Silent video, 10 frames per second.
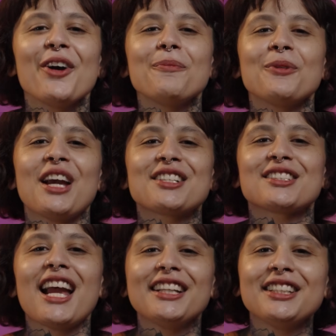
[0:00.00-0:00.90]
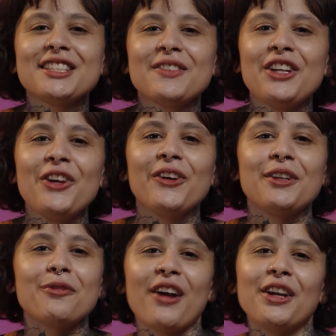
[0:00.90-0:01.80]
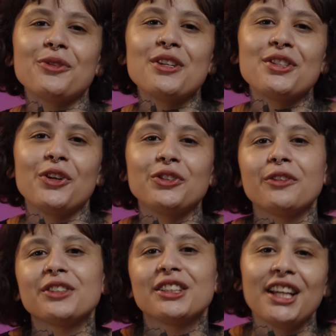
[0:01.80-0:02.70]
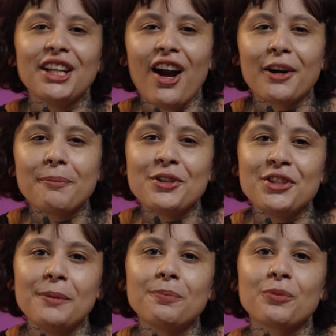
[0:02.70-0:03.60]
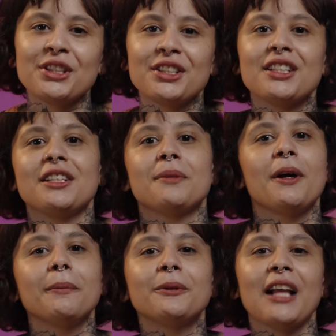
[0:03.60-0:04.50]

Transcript: hope you guys liked this video on the final result of the Lady Harpy ship printed in the Bambu